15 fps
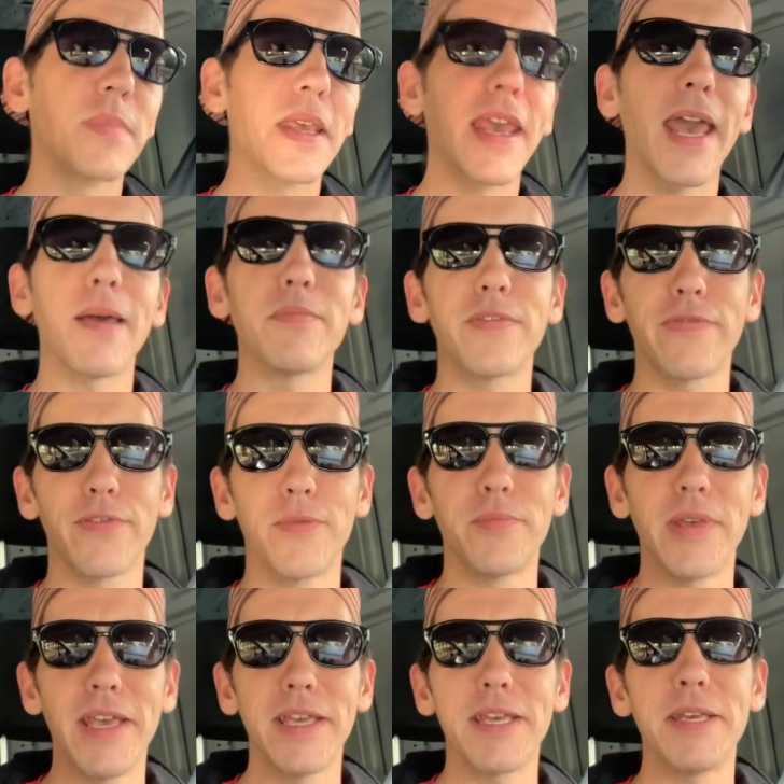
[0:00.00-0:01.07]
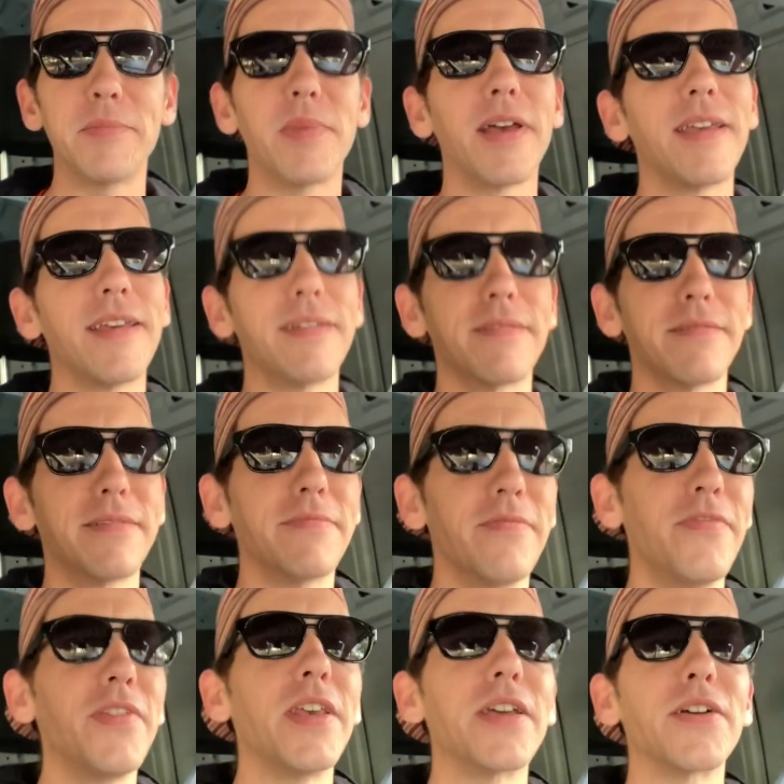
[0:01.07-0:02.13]
kept from making my
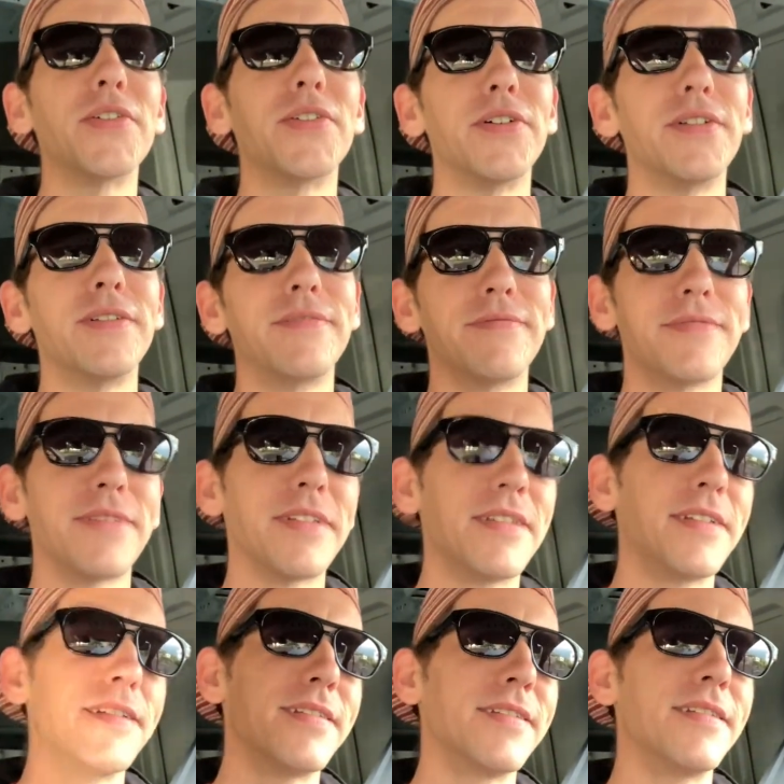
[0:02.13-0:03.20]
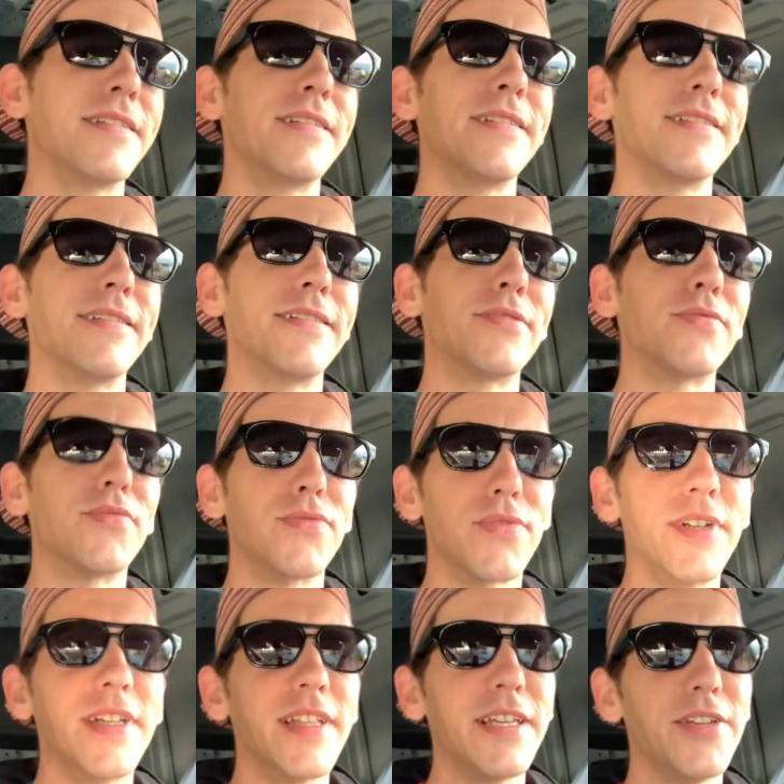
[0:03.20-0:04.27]
vehicle
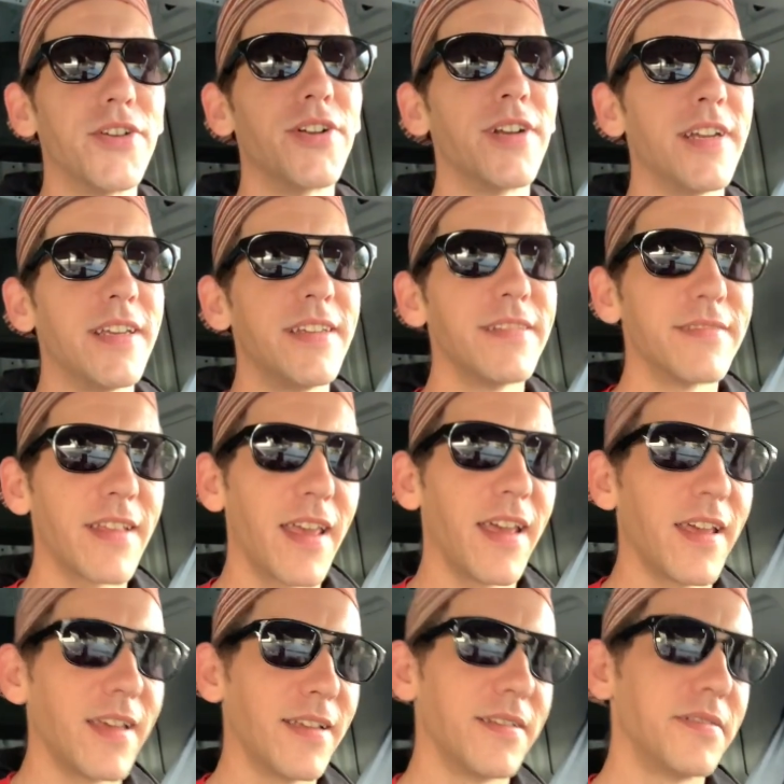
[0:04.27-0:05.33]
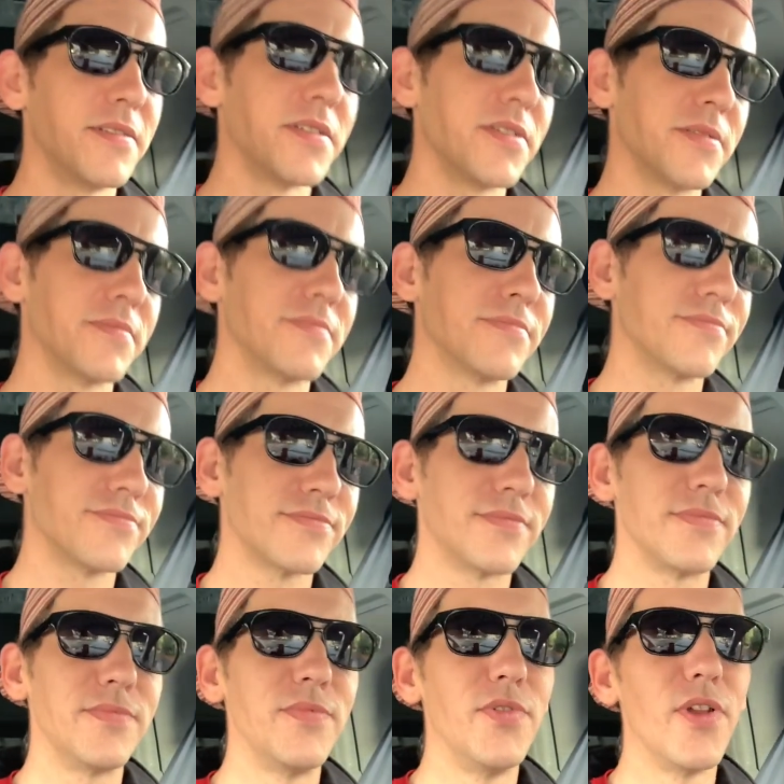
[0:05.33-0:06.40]
really dirty
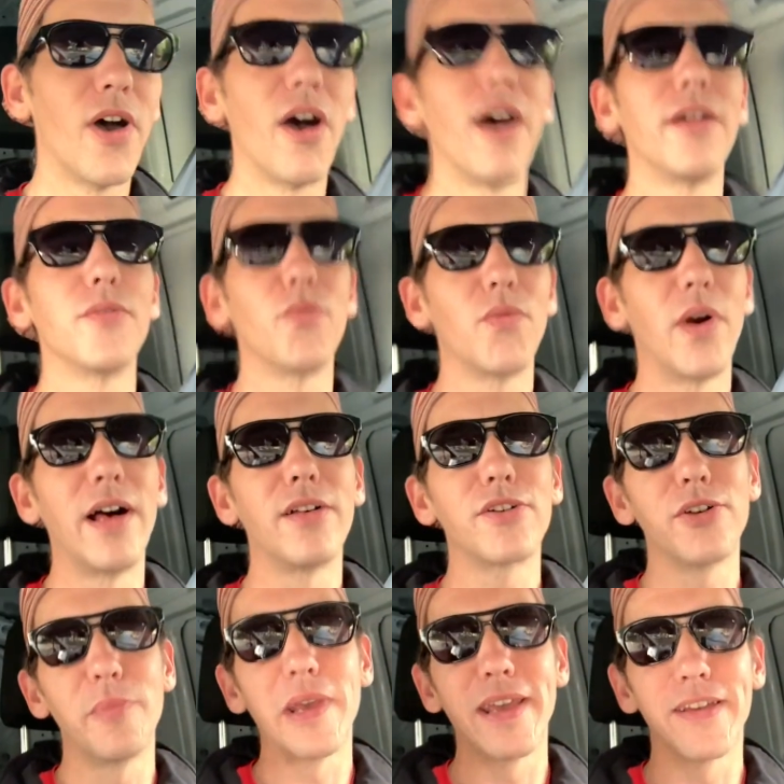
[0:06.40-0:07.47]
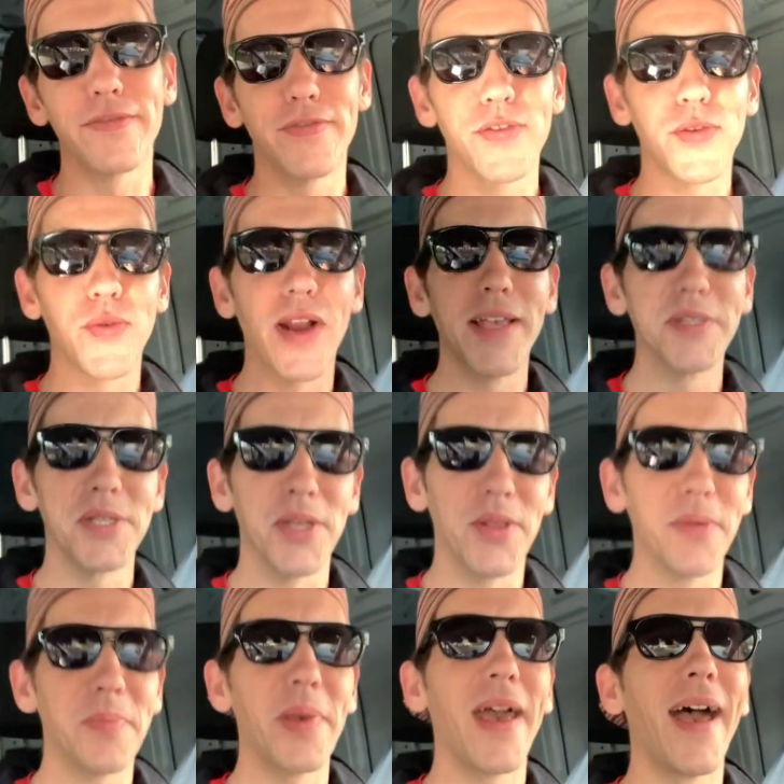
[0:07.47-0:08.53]
and not welcoming for the rest
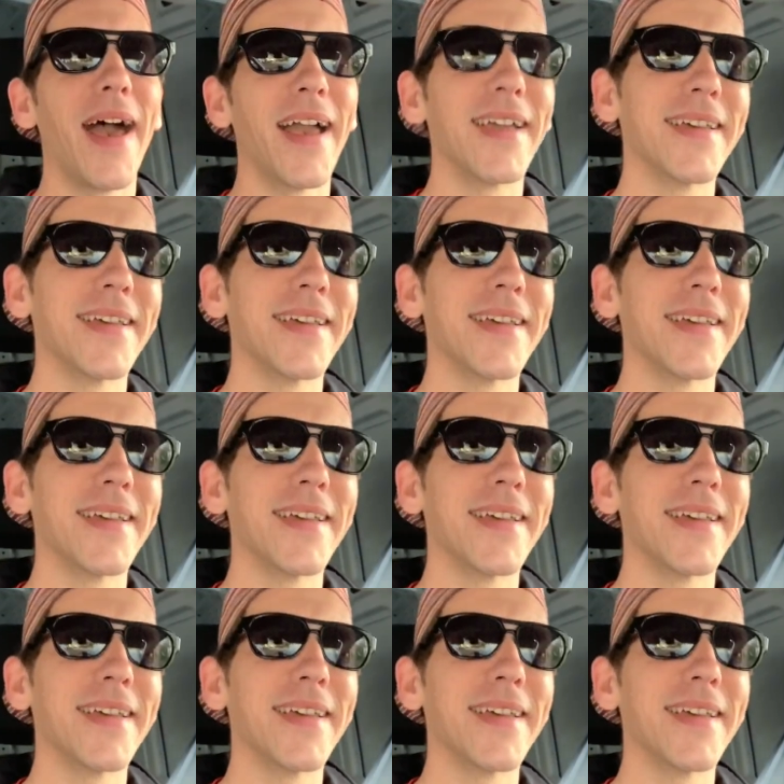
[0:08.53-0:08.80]
of the pack.